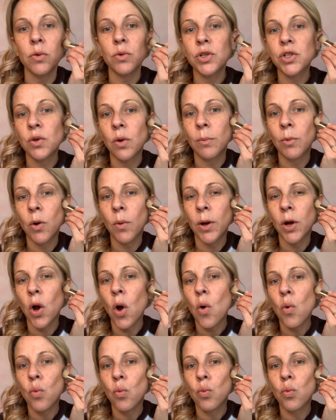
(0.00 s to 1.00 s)
So I'm going
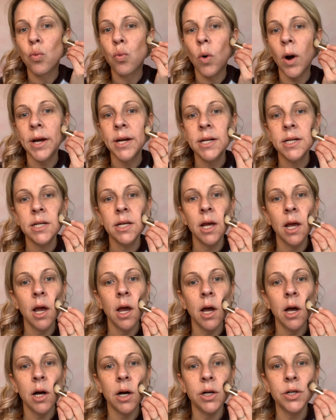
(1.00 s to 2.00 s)
right
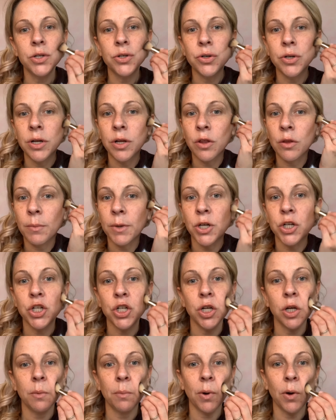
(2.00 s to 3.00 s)
underneath my
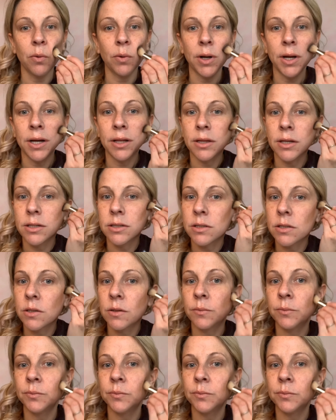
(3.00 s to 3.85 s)
cheekbone like this.